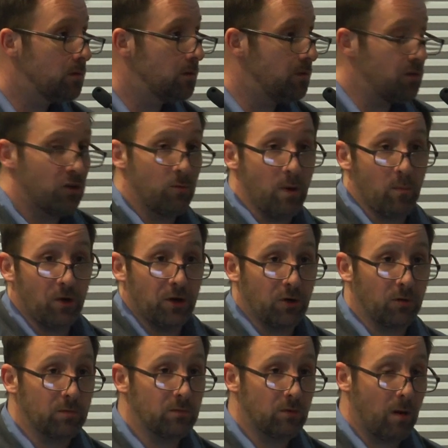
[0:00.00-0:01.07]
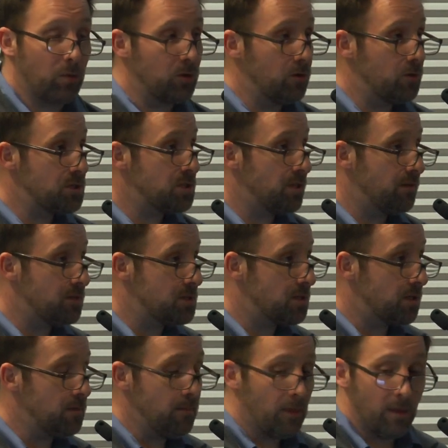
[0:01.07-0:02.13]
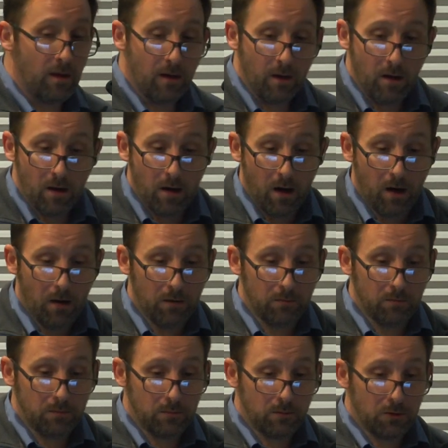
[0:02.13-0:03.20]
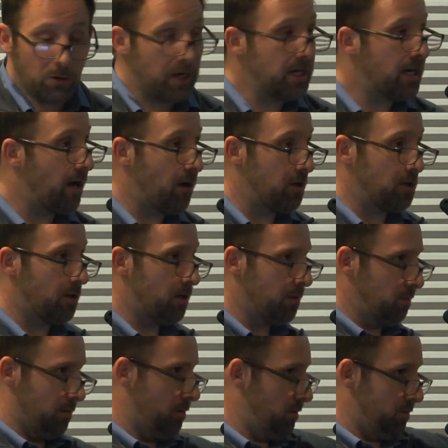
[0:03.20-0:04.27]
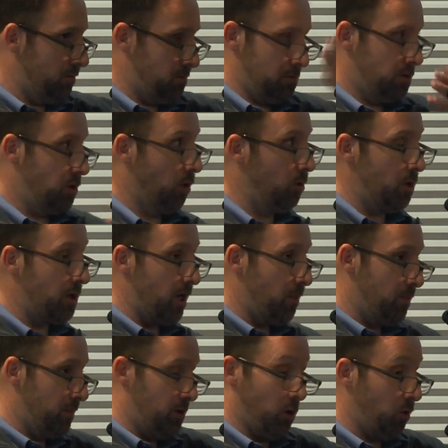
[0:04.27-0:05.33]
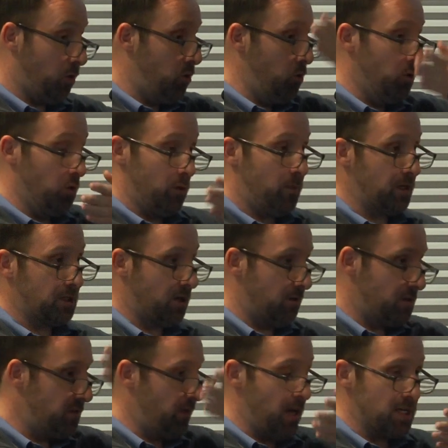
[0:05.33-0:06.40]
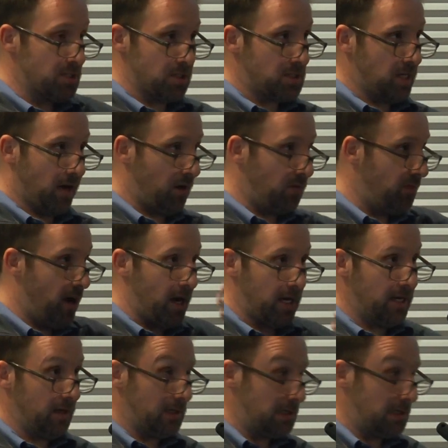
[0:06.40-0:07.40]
if you remember your Robert Louis Stevenson. Great character. Don't Google the picture of his face. It's terrifying.